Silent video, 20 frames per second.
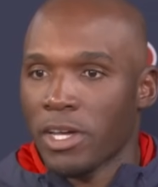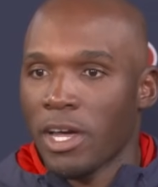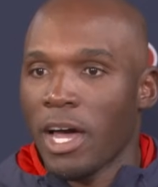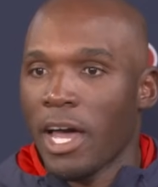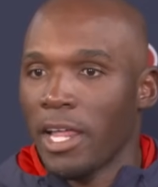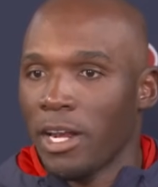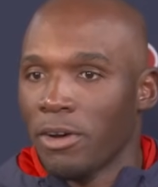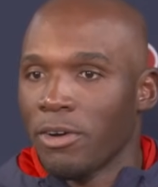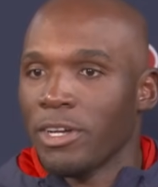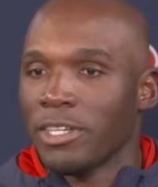
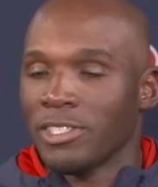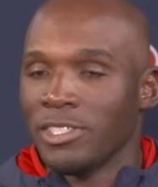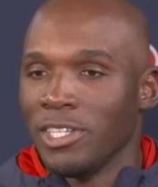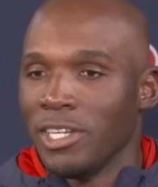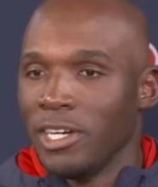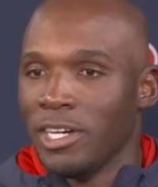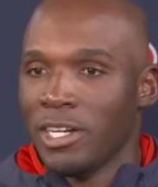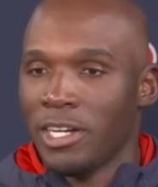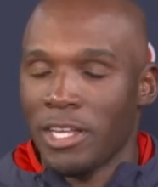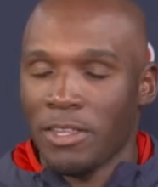Kyler has
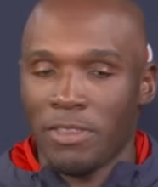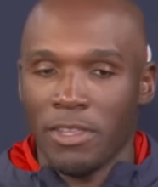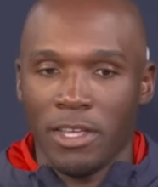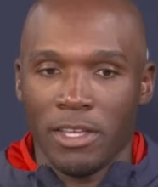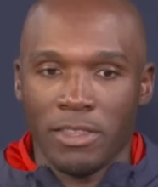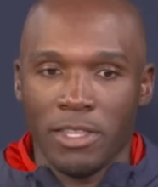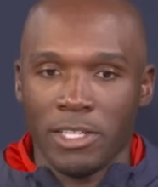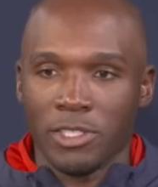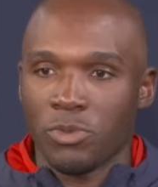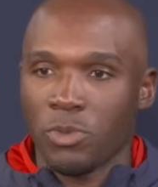done, I
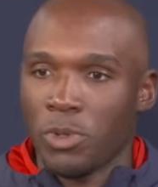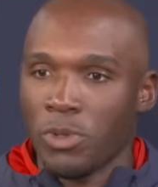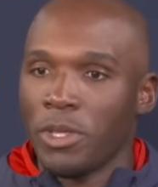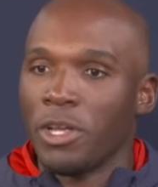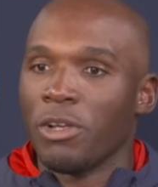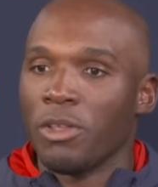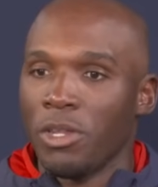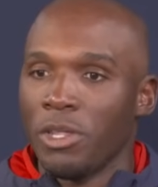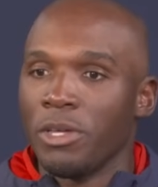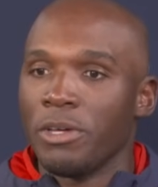think that's where
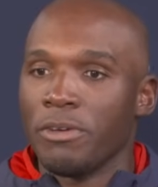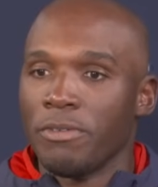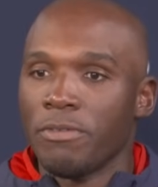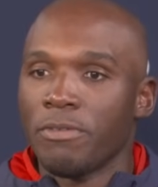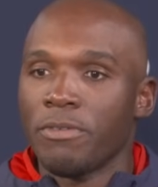they'll live.